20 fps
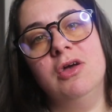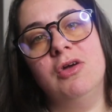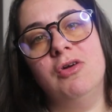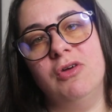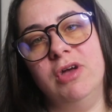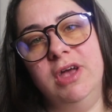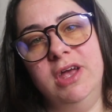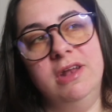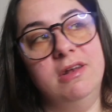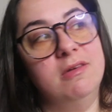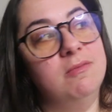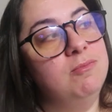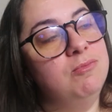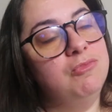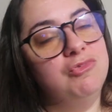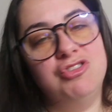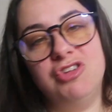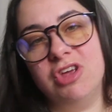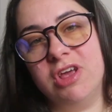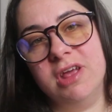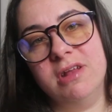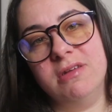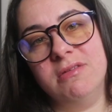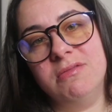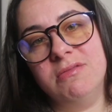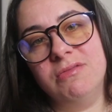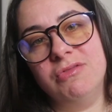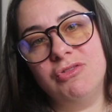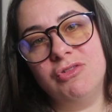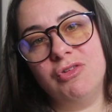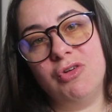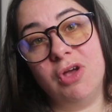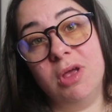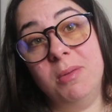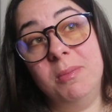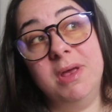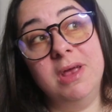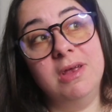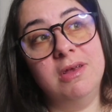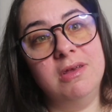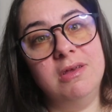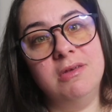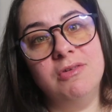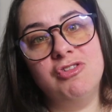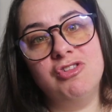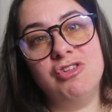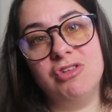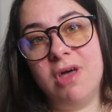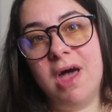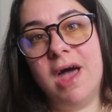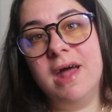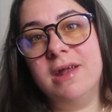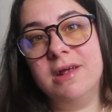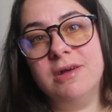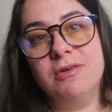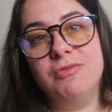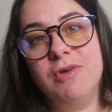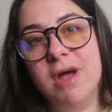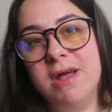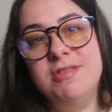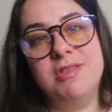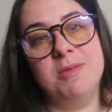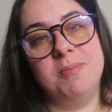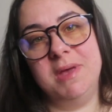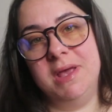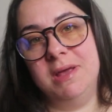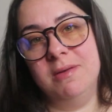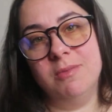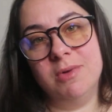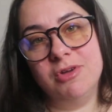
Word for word: green chicken creamy chilada recipe,